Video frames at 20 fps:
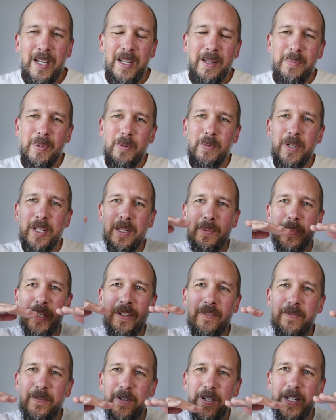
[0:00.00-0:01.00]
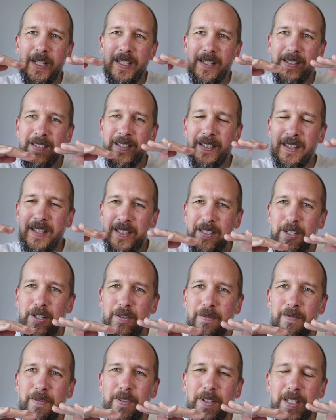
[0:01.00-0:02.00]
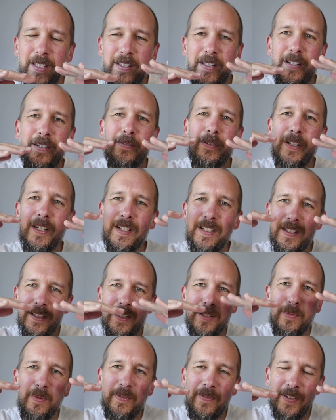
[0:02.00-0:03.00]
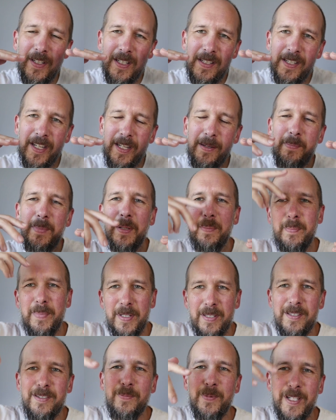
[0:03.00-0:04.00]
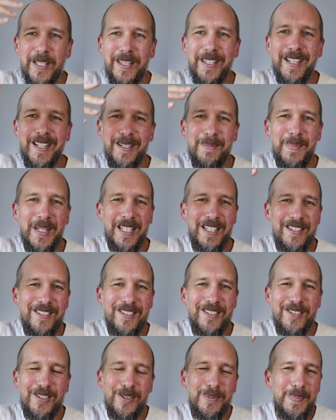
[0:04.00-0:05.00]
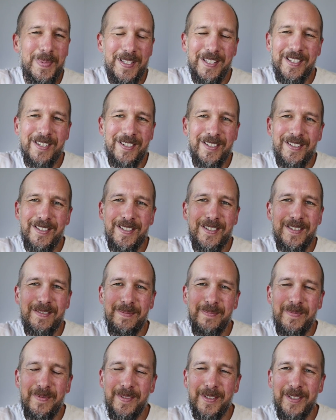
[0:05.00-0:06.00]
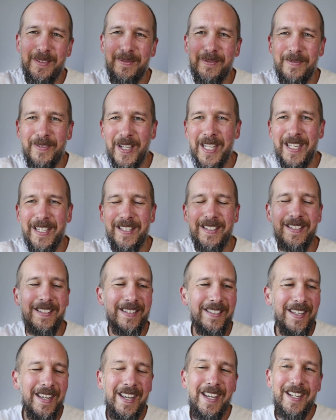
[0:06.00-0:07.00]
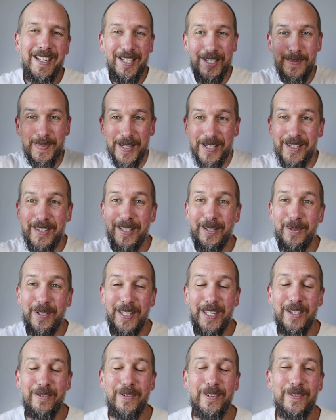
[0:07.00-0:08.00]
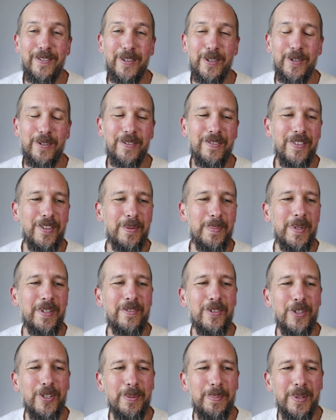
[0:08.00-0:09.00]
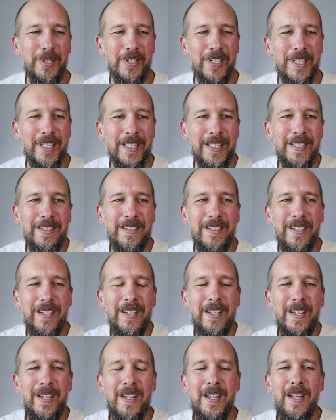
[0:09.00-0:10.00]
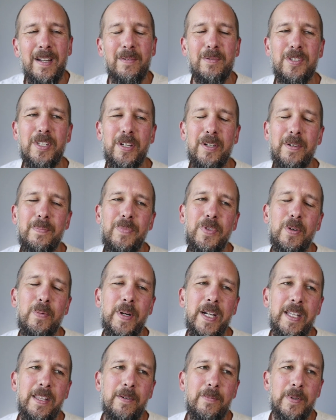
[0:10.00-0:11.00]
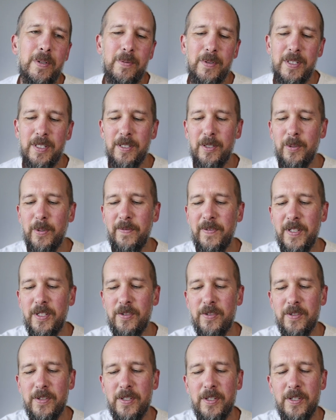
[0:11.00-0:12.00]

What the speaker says: But what you might find is that there's conflict that arises within team members when that manager job position's vacant, especially if a few of them have all applied. So the way that we would deal with interest